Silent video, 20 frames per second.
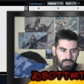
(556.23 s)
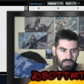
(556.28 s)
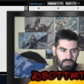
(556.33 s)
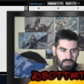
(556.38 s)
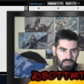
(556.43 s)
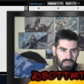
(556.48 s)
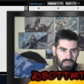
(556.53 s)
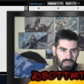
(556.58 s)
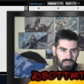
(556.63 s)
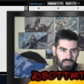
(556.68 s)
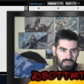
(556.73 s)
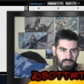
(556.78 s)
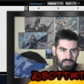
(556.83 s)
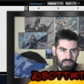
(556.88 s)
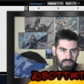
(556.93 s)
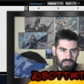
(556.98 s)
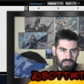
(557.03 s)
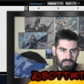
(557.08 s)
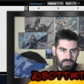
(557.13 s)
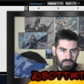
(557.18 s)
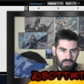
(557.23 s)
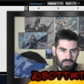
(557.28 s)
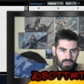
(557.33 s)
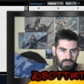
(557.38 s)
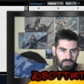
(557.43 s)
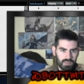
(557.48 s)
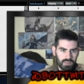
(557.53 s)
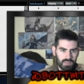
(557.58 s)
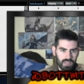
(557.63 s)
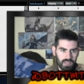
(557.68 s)
I guess we'll
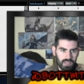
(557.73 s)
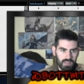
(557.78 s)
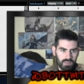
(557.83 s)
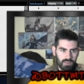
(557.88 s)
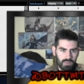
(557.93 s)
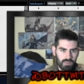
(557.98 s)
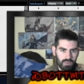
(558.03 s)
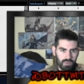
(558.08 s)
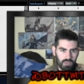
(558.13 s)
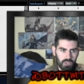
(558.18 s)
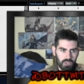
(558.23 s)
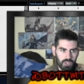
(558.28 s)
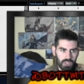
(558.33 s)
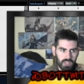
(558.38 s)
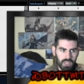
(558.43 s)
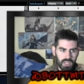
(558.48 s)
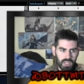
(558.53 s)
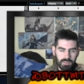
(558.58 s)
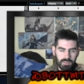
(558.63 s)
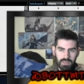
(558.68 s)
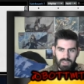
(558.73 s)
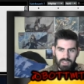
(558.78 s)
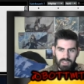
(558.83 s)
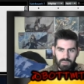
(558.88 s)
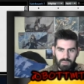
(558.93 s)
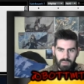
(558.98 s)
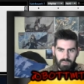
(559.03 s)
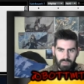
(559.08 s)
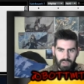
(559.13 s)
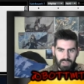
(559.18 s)
take Crushing Canopy, because
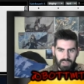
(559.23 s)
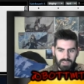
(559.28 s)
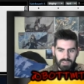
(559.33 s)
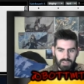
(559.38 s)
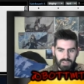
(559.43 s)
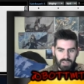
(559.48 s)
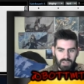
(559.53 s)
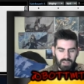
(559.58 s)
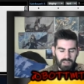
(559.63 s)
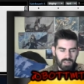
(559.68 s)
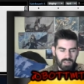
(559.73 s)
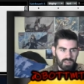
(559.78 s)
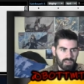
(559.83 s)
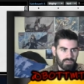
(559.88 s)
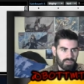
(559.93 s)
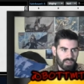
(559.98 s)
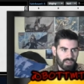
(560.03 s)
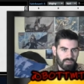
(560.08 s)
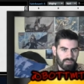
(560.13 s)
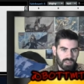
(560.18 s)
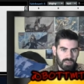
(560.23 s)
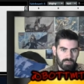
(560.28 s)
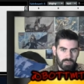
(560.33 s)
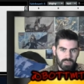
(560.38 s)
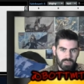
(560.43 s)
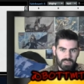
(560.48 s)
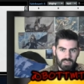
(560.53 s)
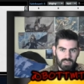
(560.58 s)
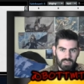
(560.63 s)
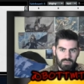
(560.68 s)
we might slide it in if they have like a
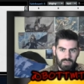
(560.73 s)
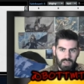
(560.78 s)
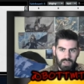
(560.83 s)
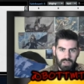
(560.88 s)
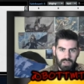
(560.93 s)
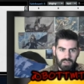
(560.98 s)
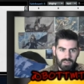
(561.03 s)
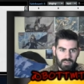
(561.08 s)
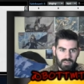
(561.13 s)
busted flyer.